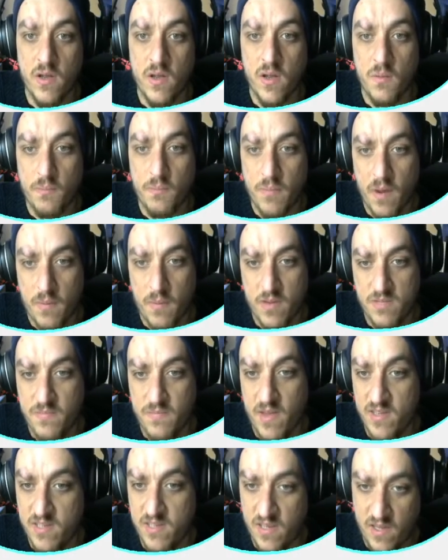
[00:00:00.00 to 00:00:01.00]
Barry's
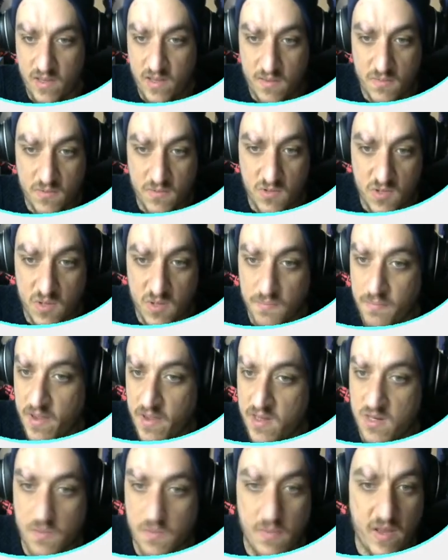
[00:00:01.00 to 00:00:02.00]
basically
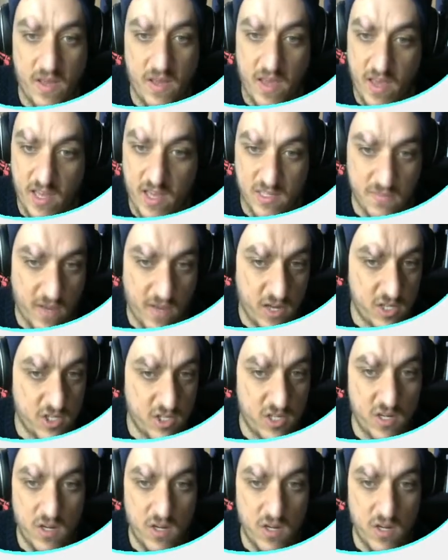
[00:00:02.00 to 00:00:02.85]
case matched.